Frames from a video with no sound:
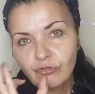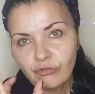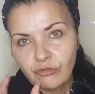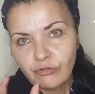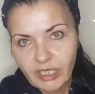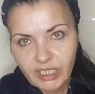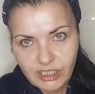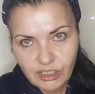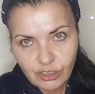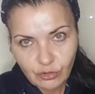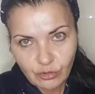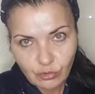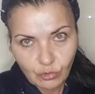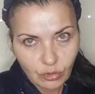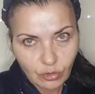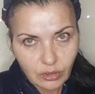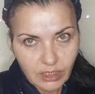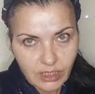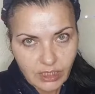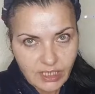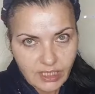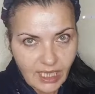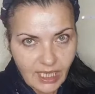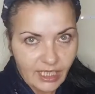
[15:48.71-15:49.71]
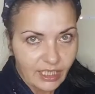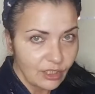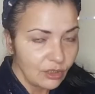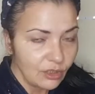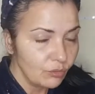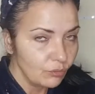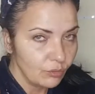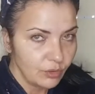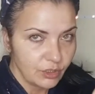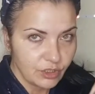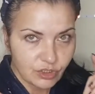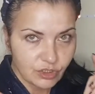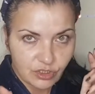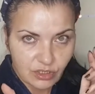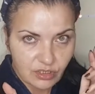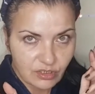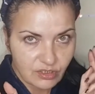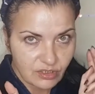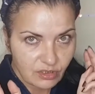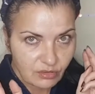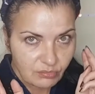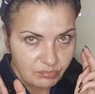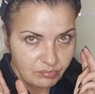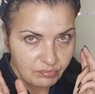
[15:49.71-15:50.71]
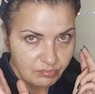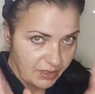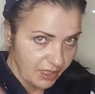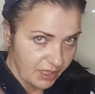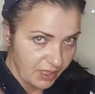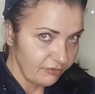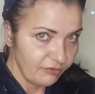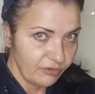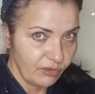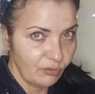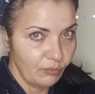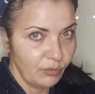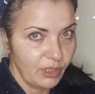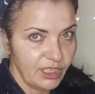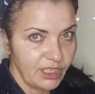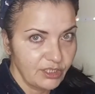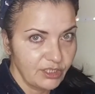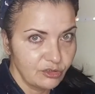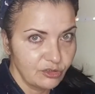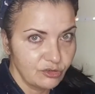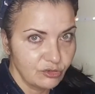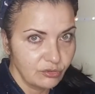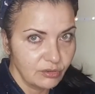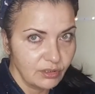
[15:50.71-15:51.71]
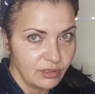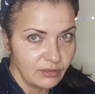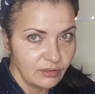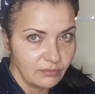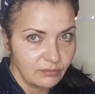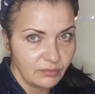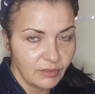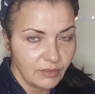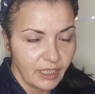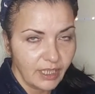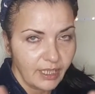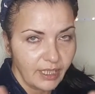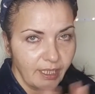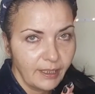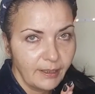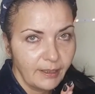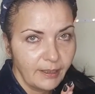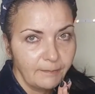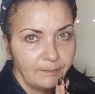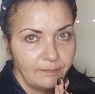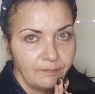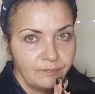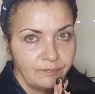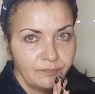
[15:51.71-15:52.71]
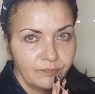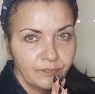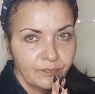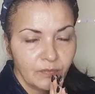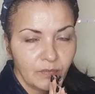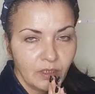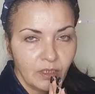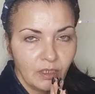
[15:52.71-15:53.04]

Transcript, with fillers: retinol at night, which is the perfect way to do it. Um,